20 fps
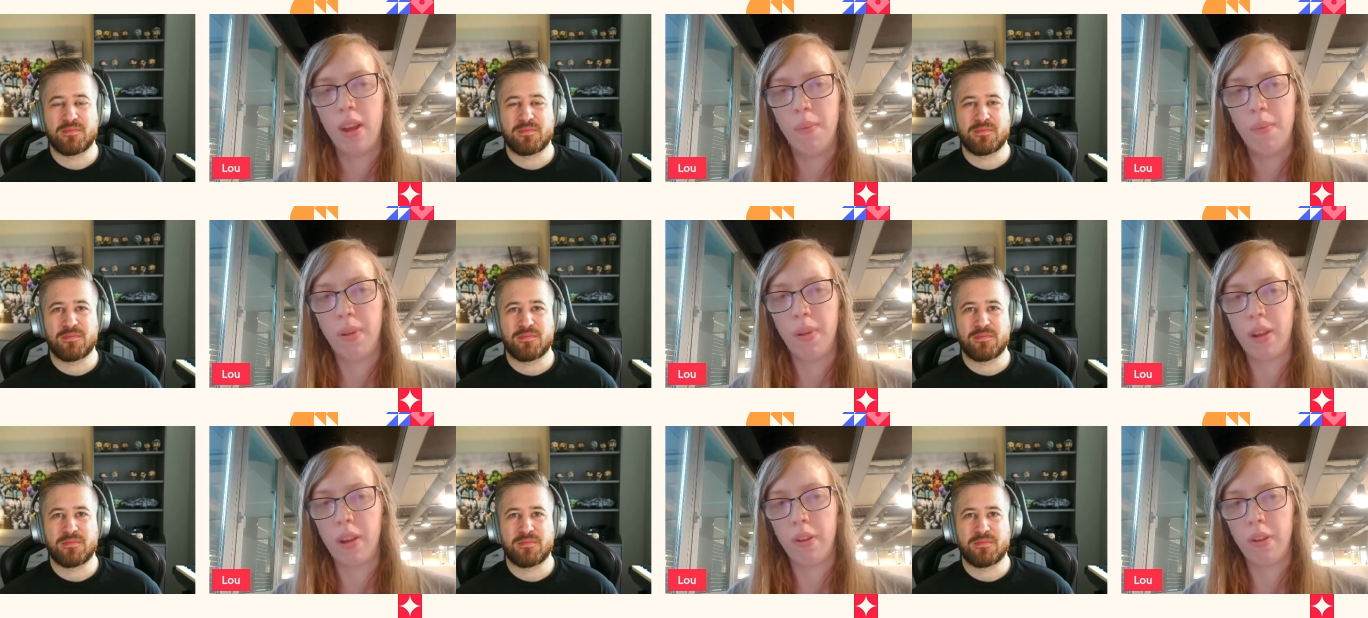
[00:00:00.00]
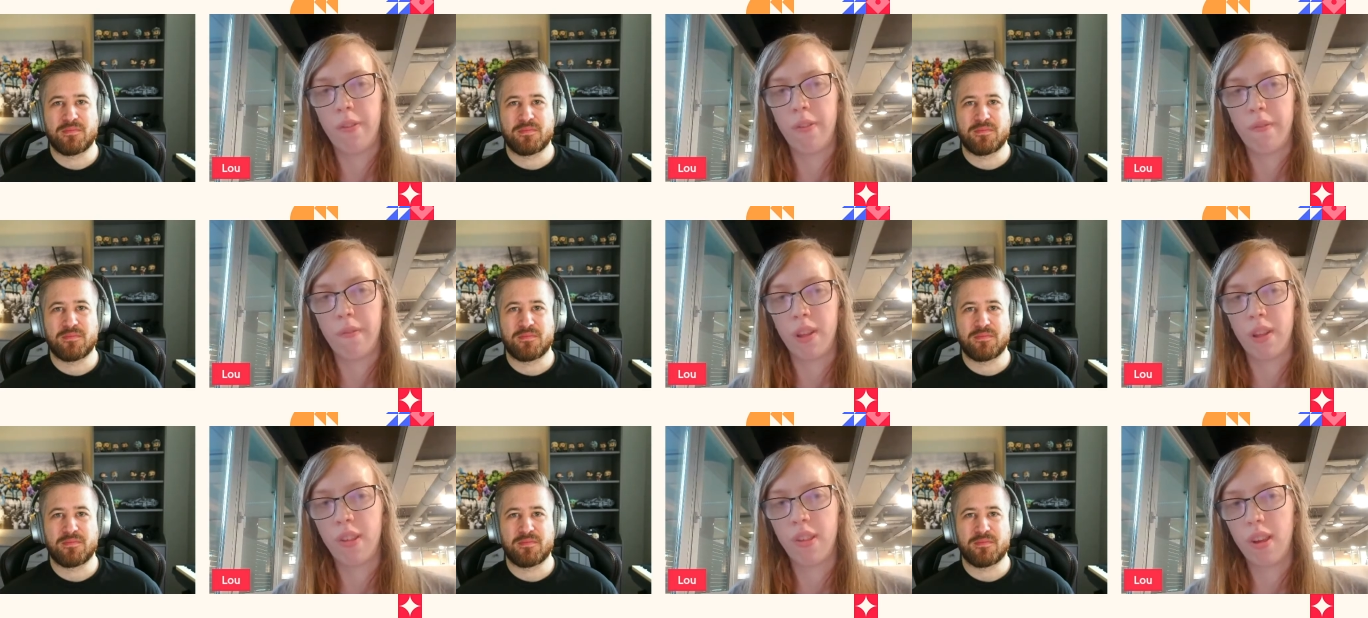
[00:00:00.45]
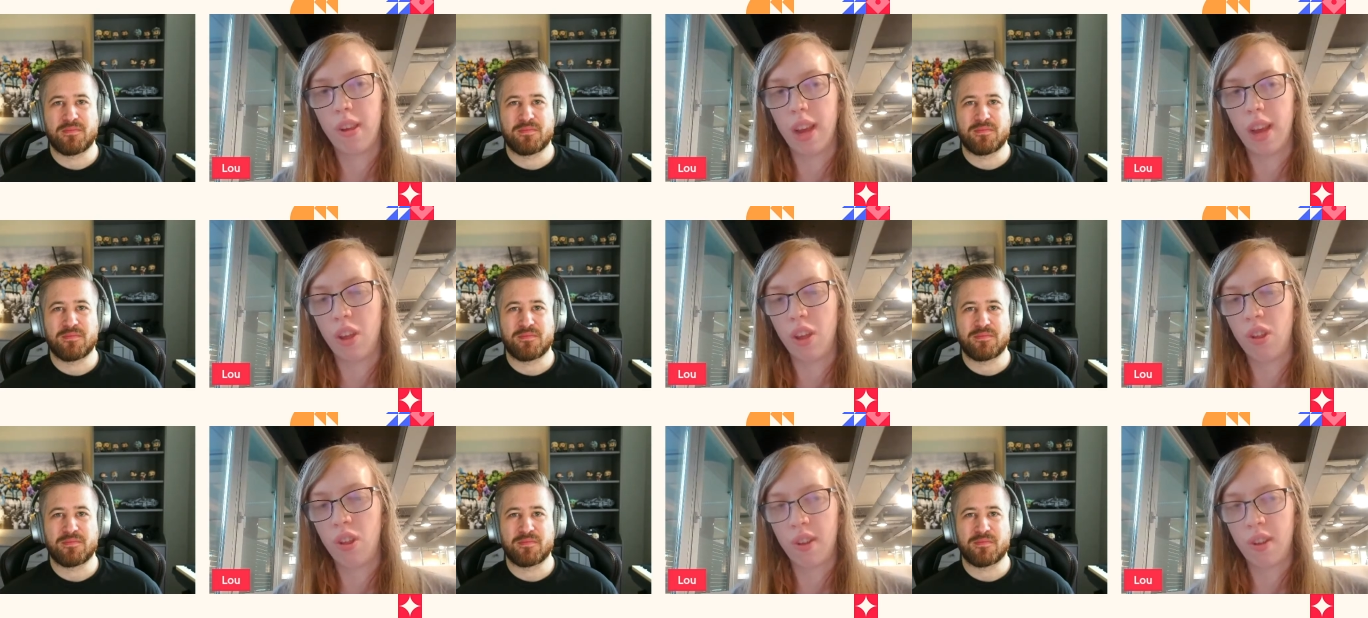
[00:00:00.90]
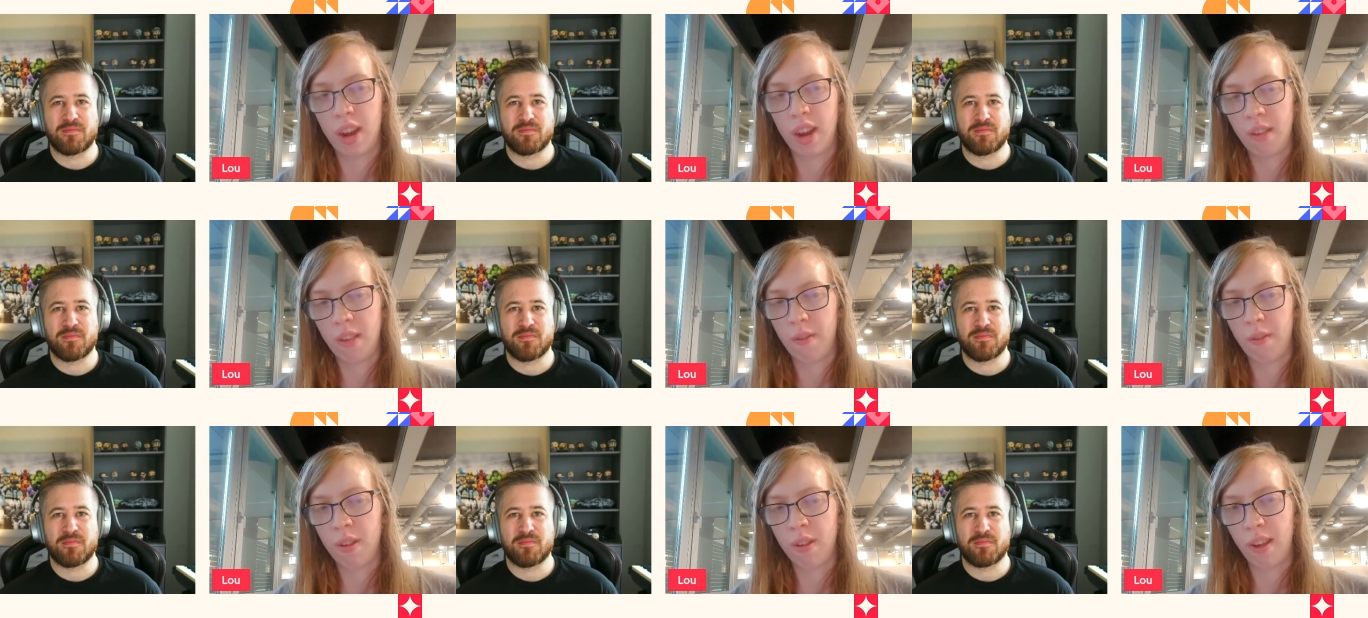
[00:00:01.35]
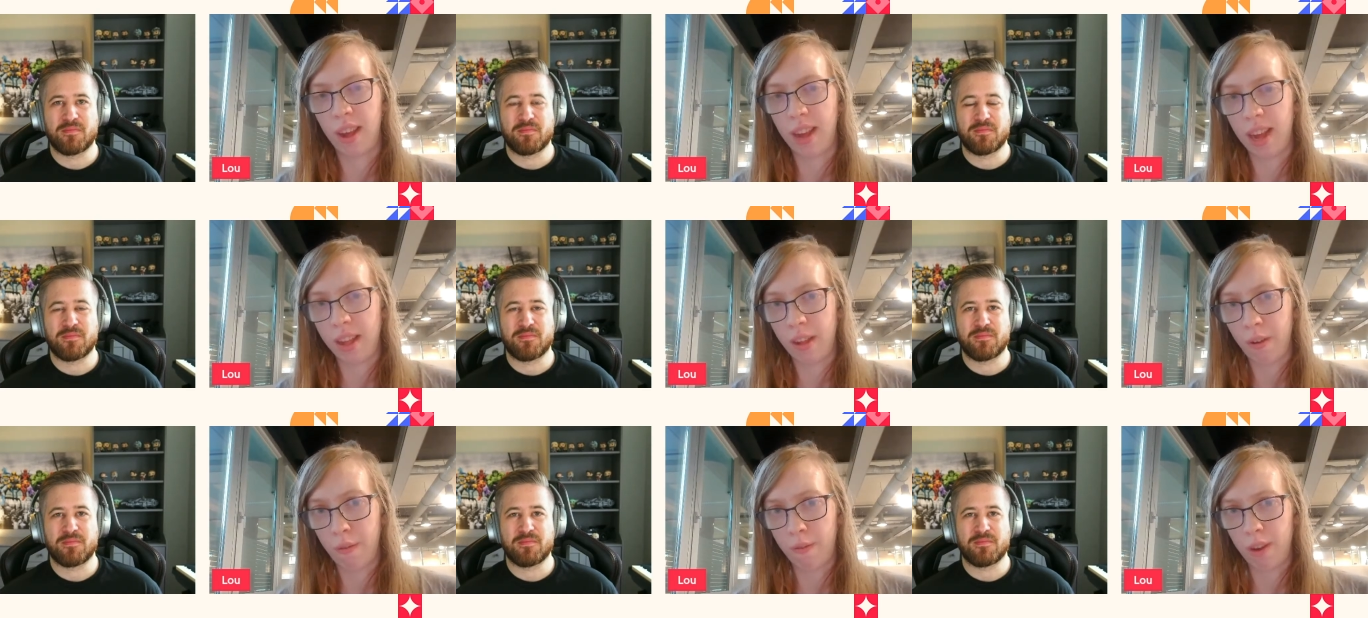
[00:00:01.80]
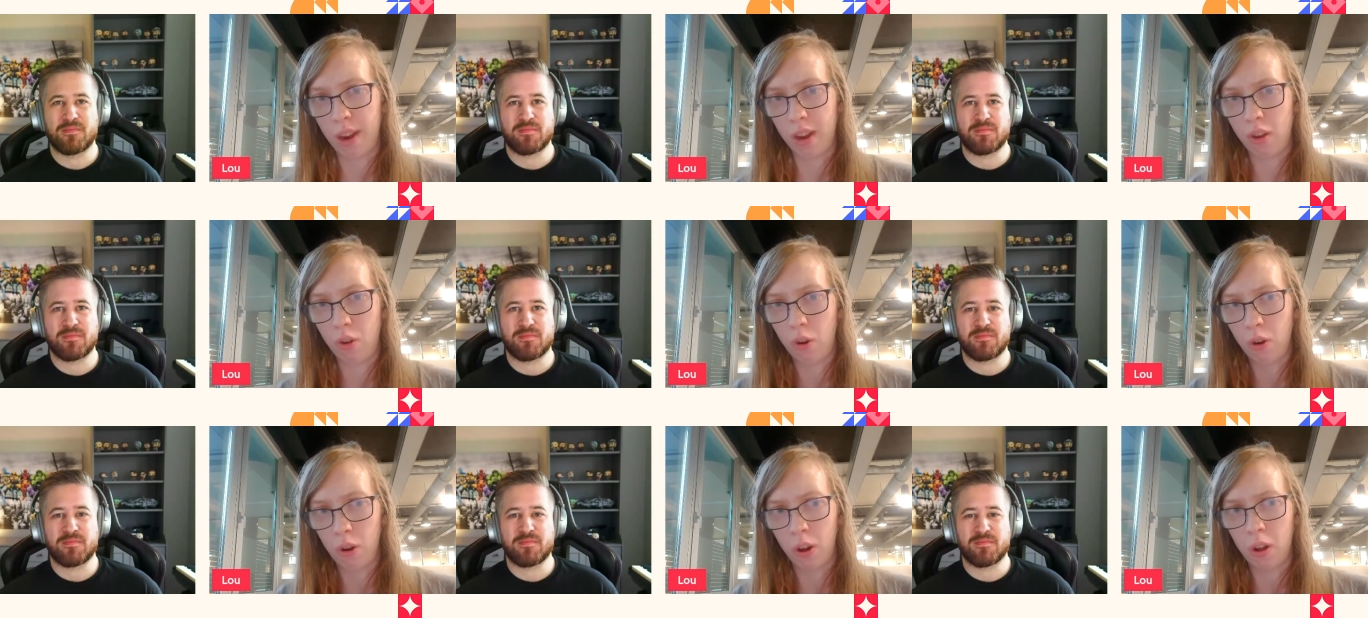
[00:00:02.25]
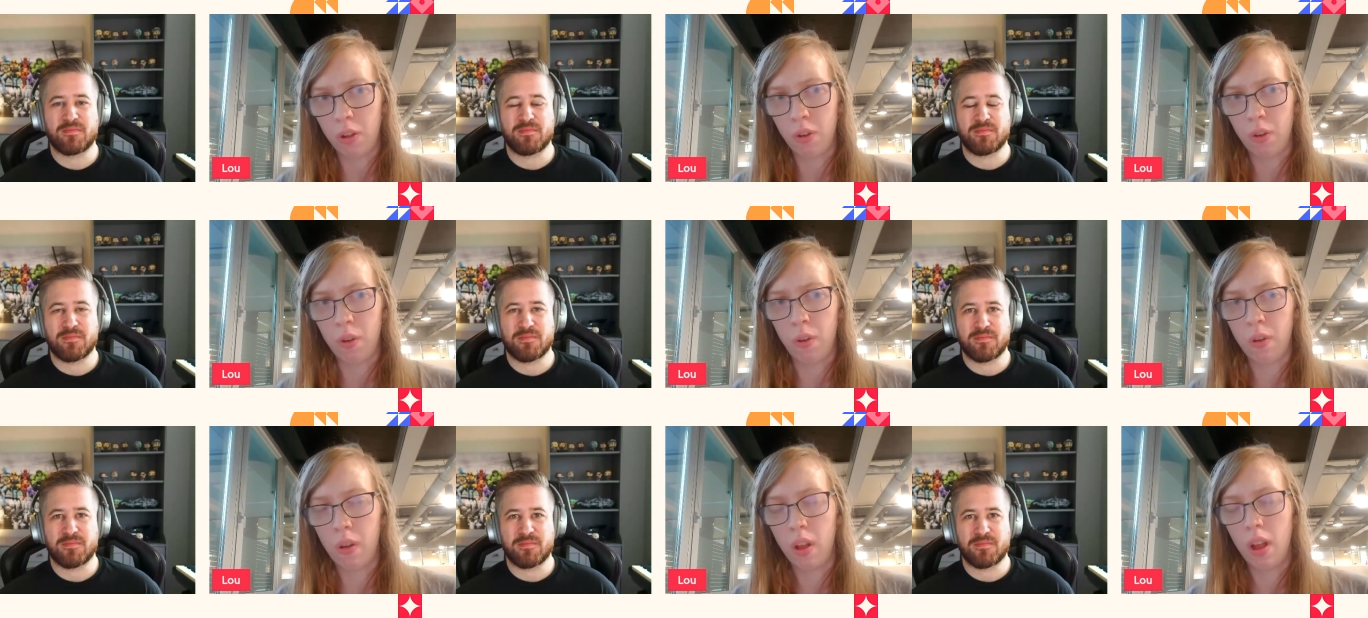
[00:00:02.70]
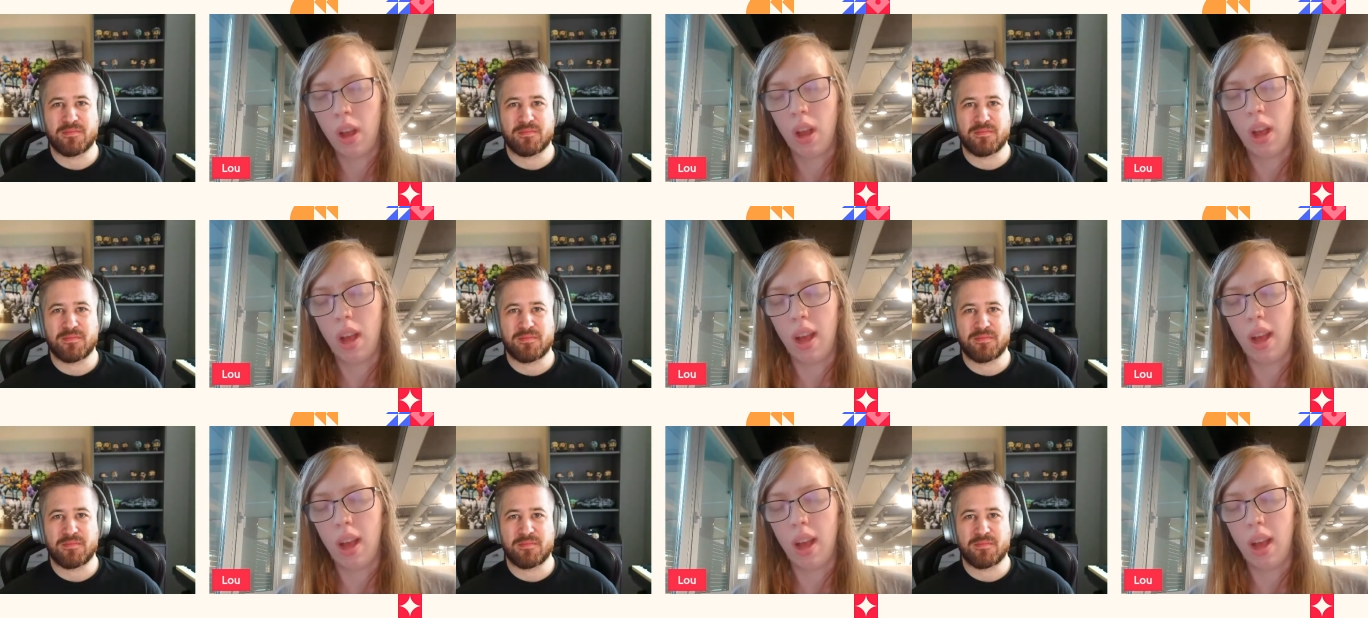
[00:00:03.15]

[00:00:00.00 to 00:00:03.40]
Speaker 1: because once I start, once I get over that hurdle,